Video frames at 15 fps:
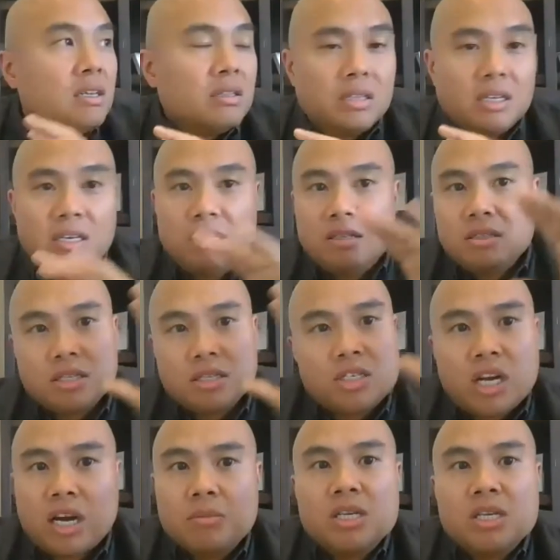The
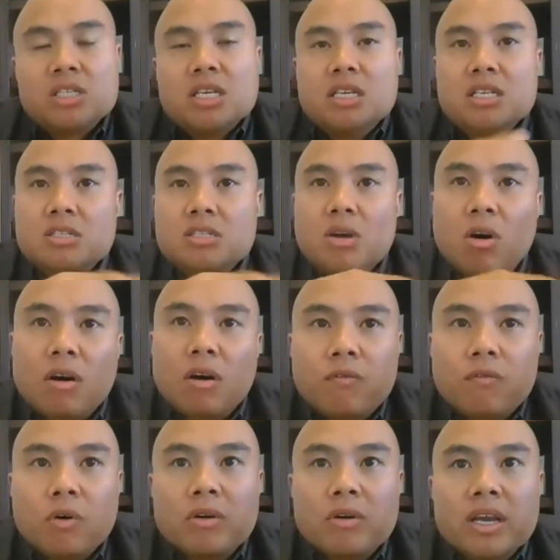chairman is all
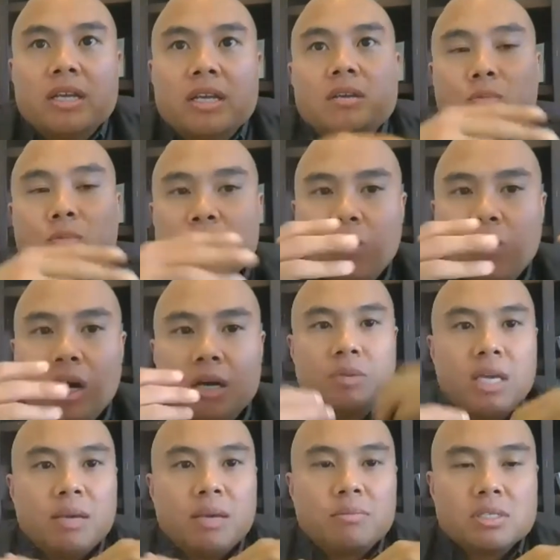for it. We want
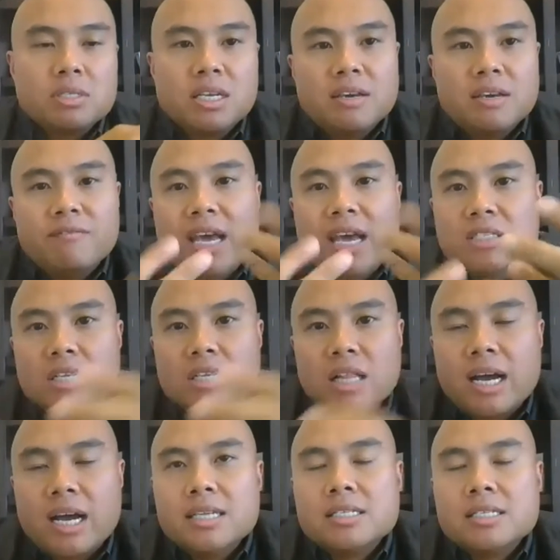able to
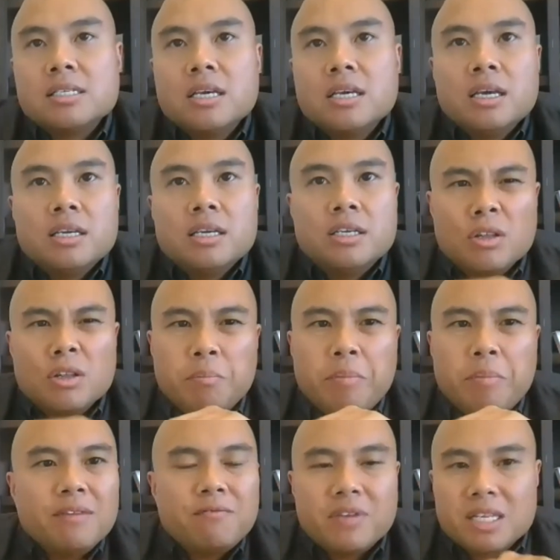evangelize, the
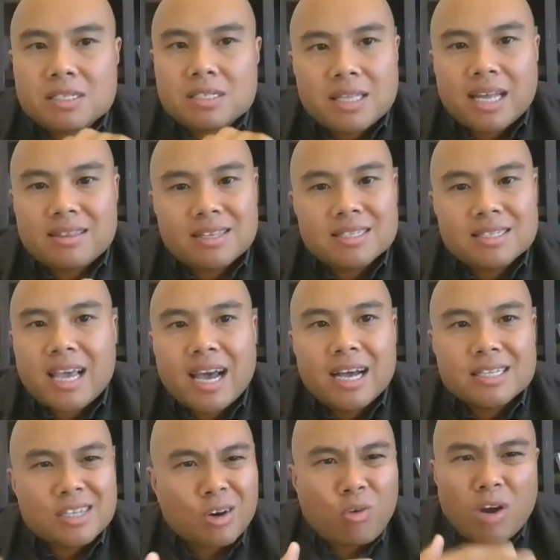benefits that this
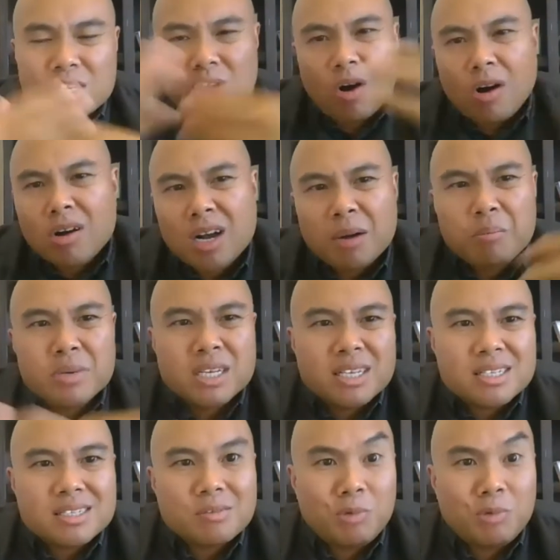has across all companies.